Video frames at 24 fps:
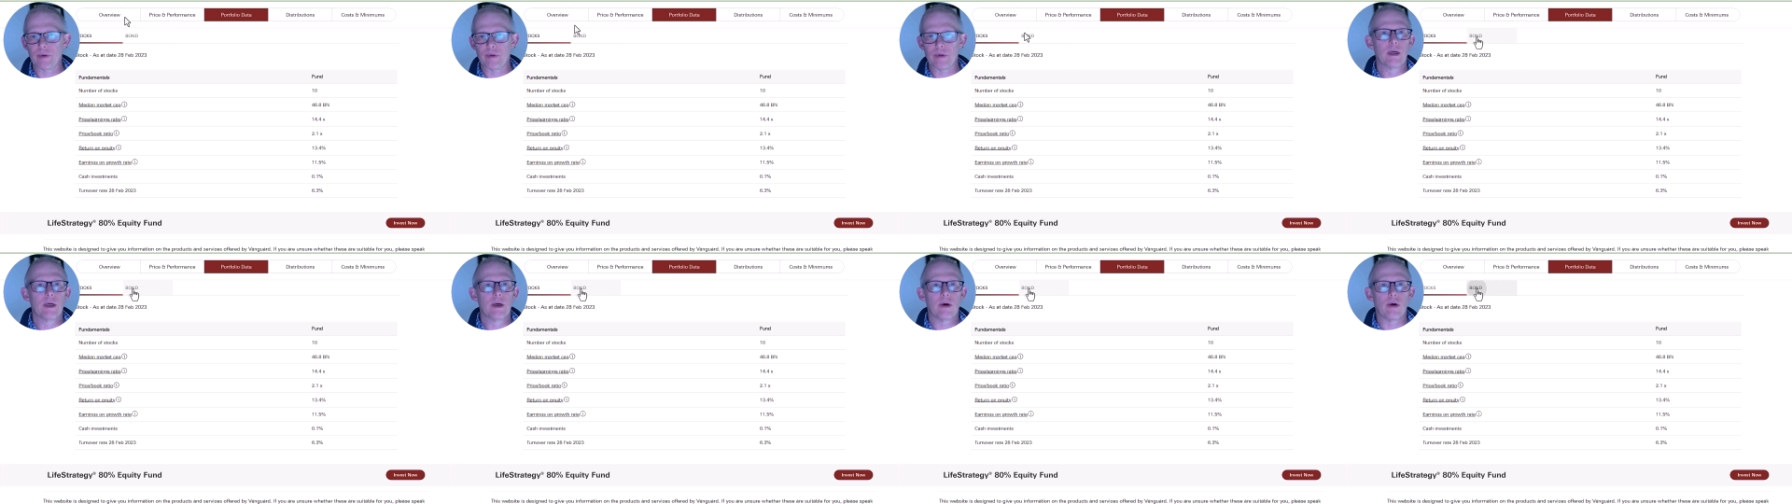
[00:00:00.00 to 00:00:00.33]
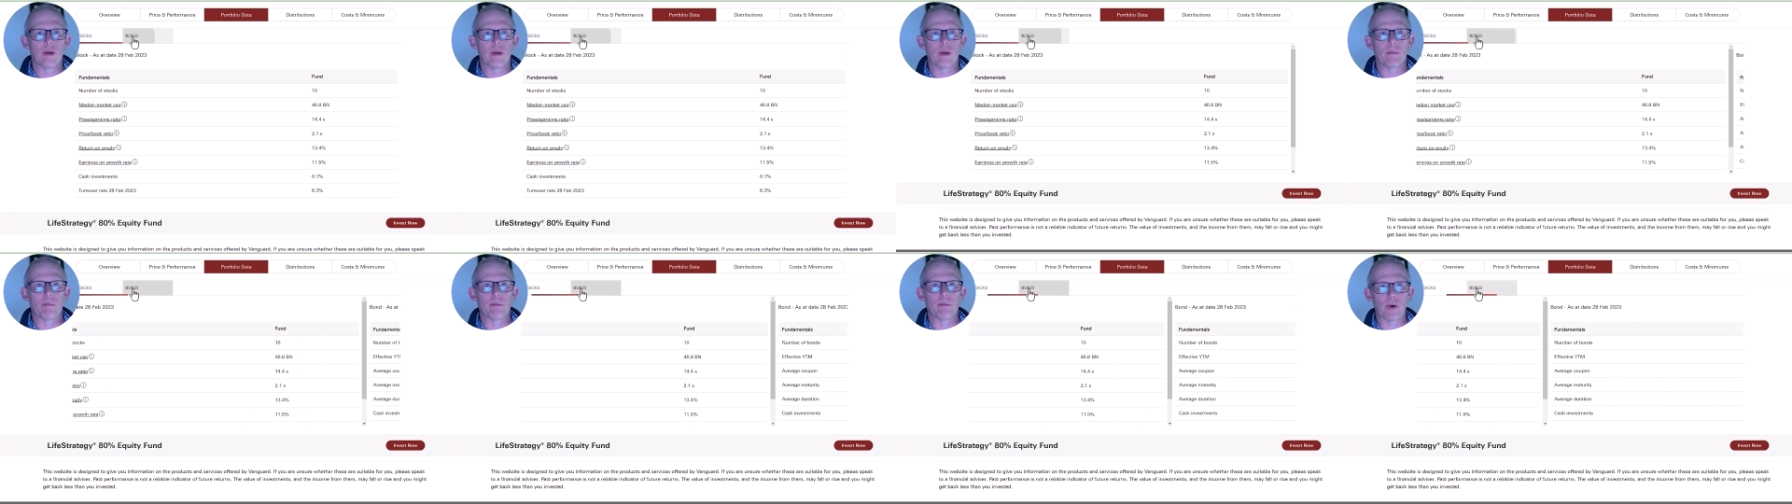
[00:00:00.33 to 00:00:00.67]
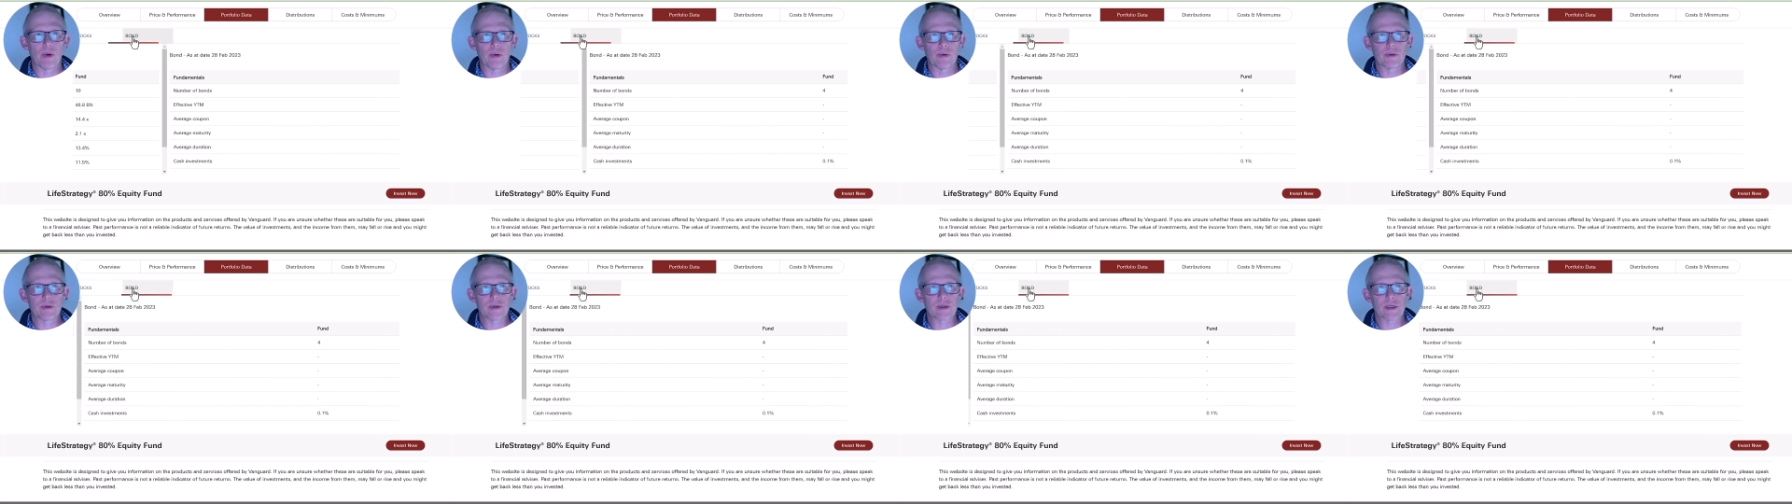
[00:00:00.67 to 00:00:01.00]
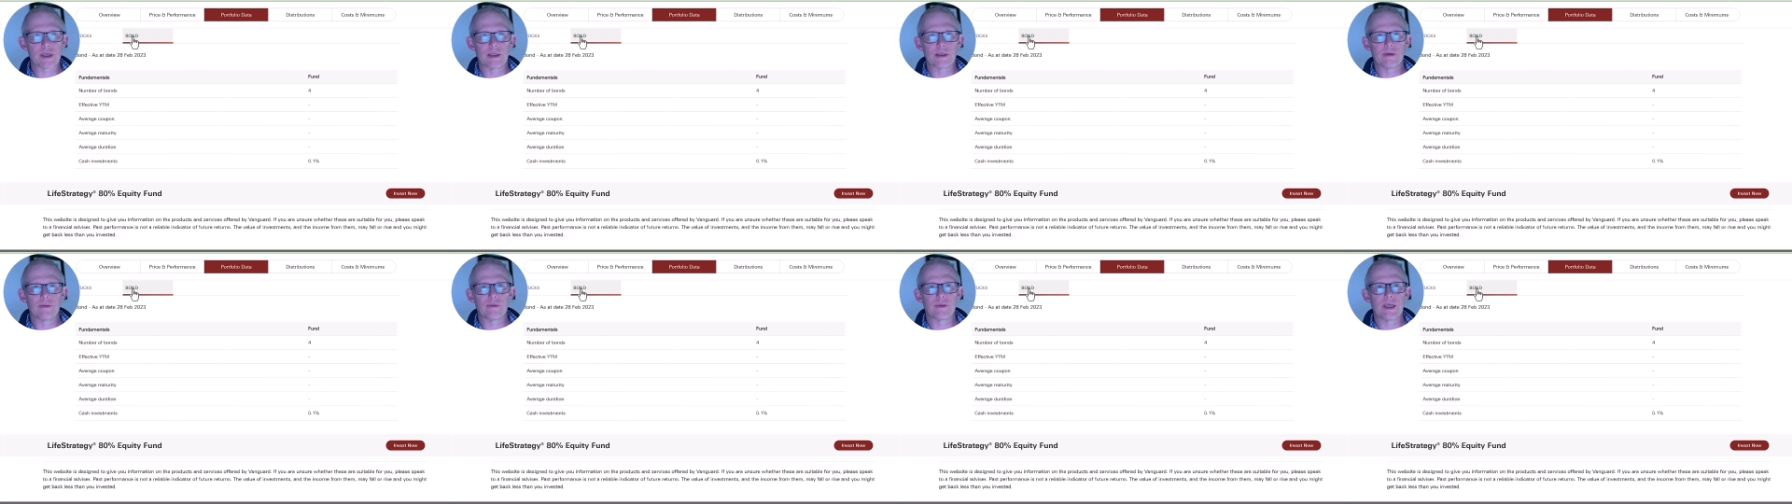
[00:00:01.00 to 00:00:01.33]
On the bond side of
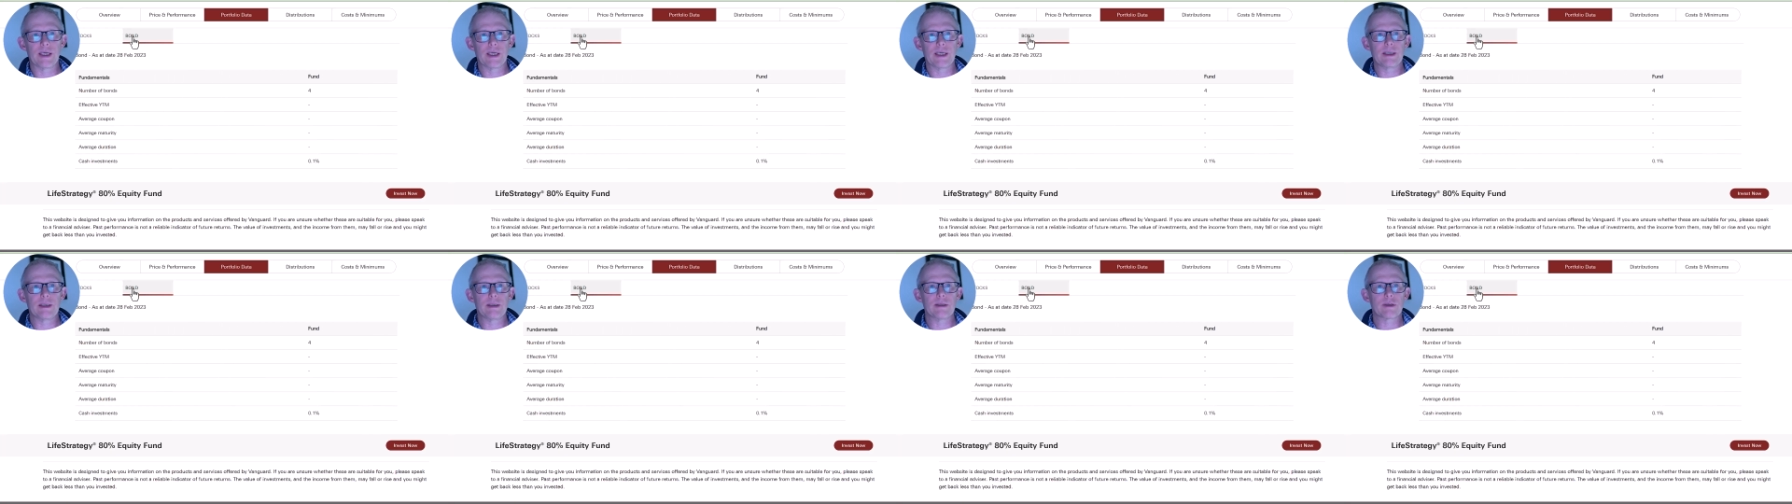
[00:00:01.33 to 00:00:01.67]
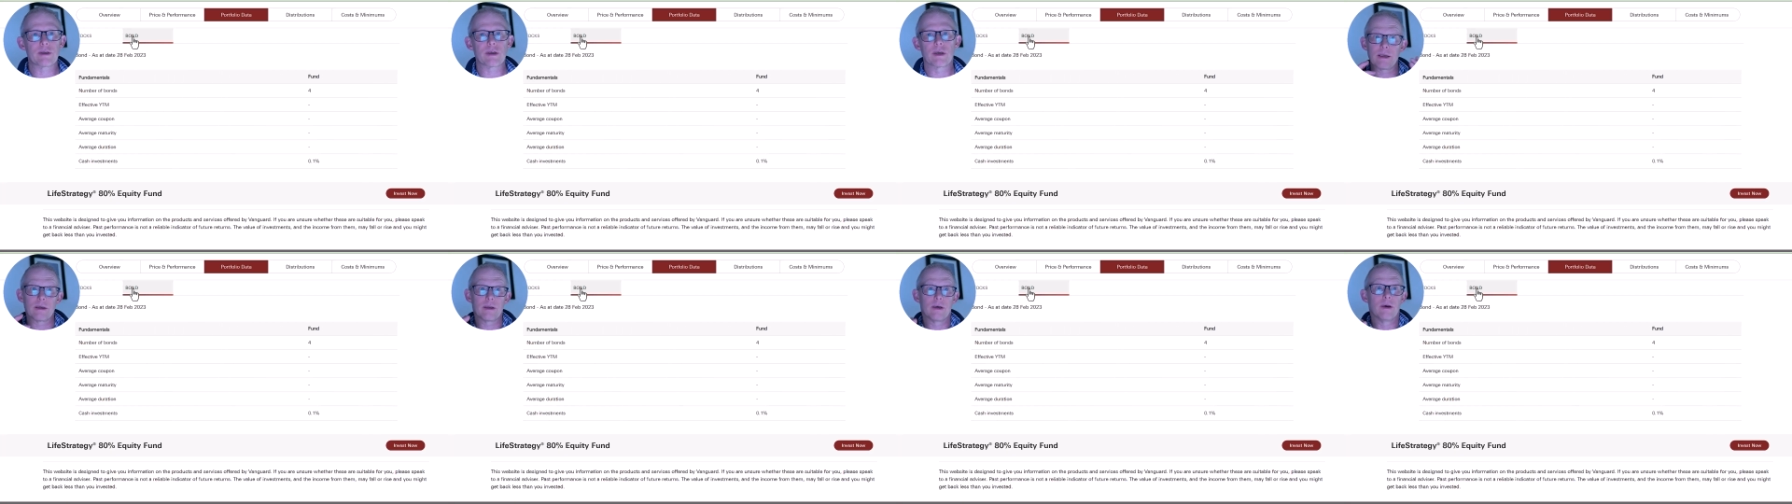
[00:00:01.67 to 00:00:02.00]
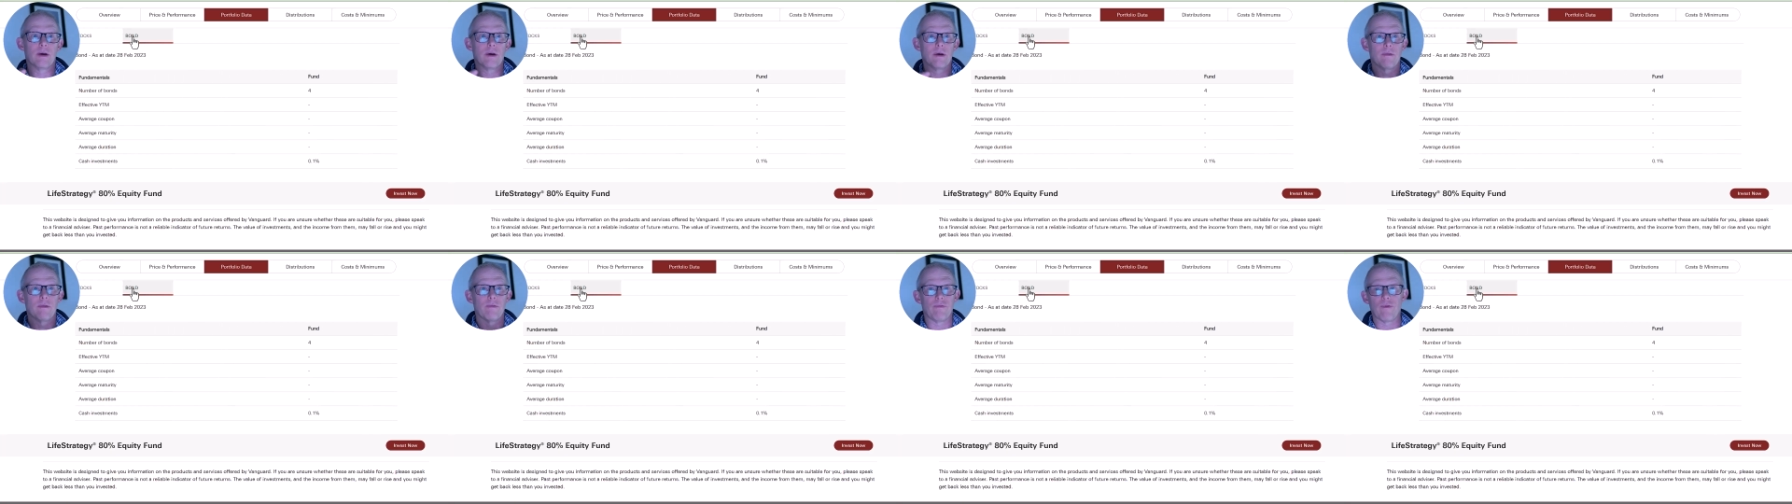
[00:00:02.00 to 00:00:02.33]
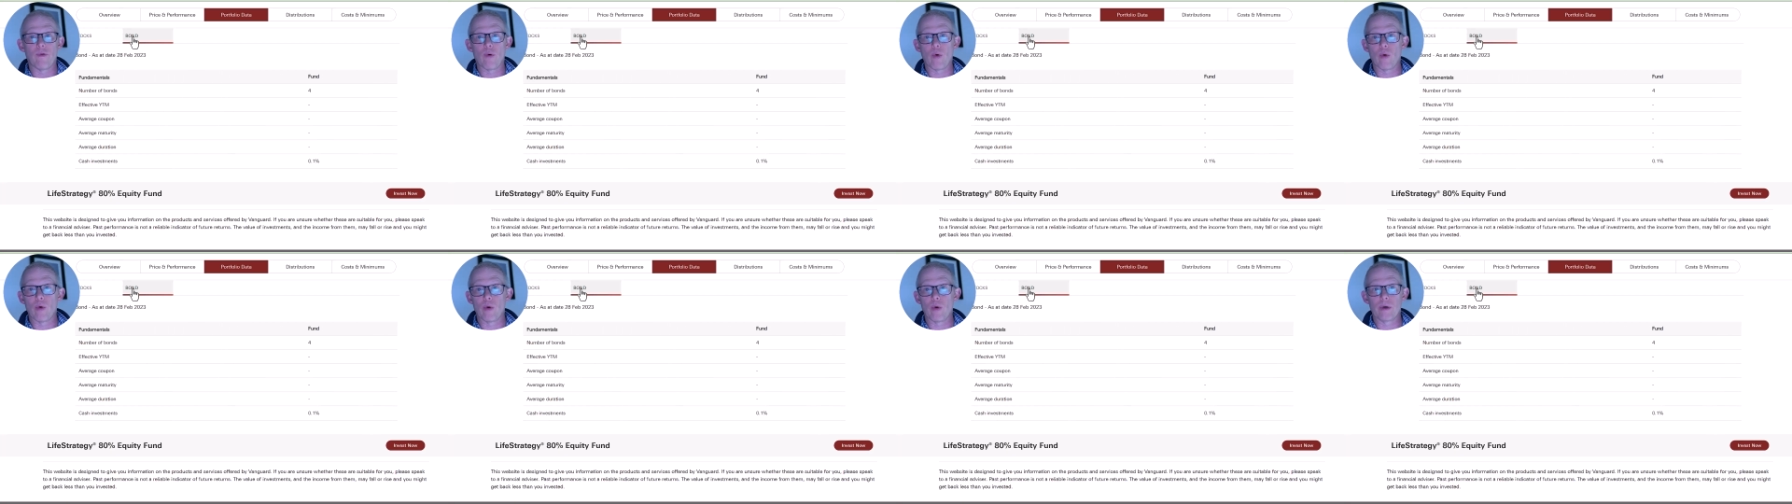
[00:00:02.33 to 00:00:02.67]
things,
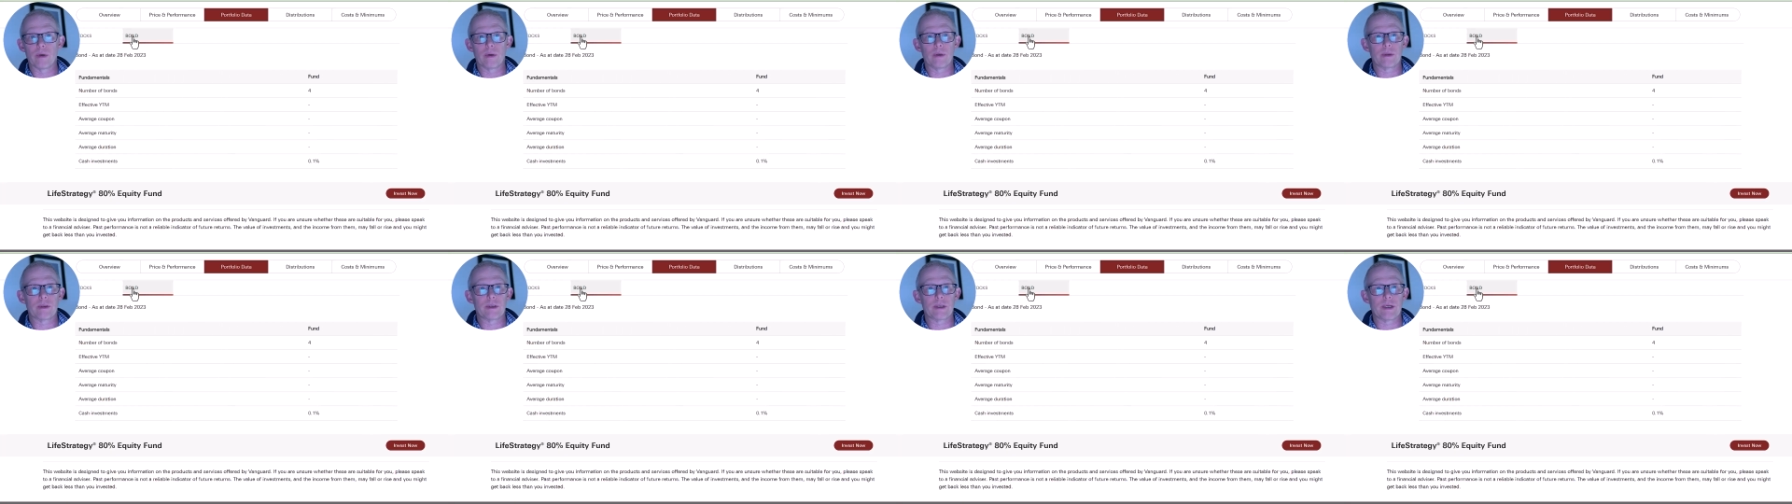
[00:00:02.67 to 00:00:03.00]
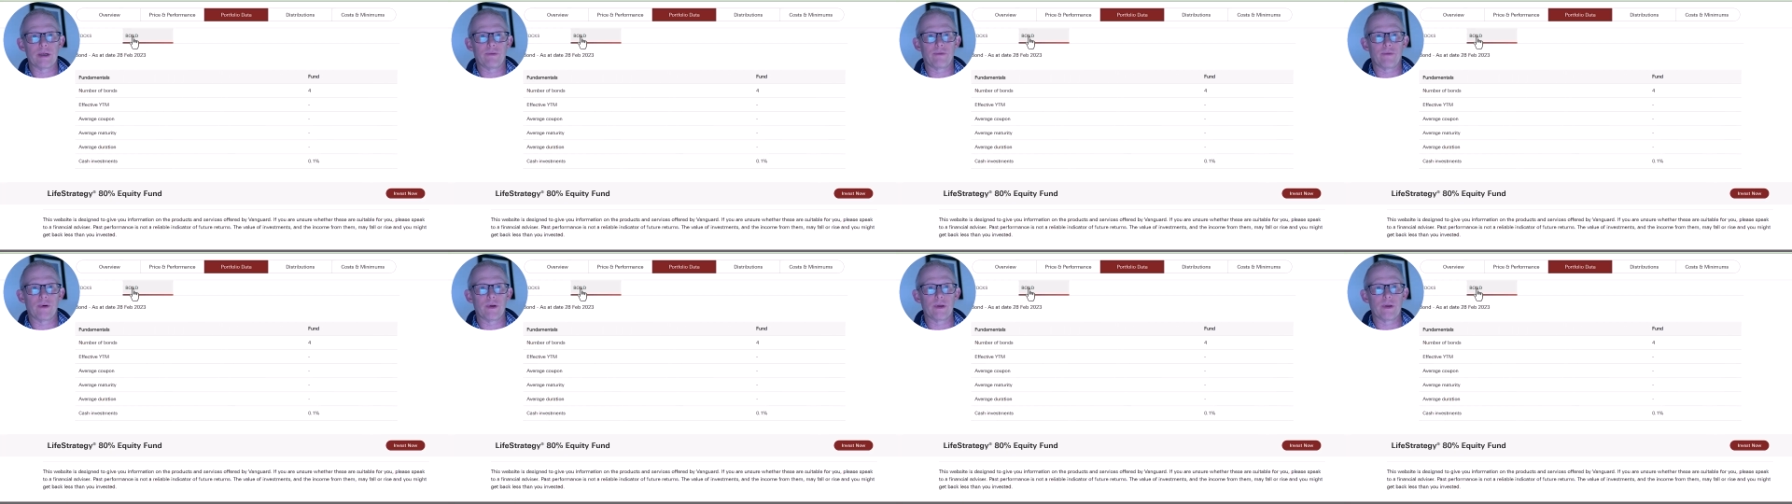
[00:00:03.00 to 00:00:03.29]
4 different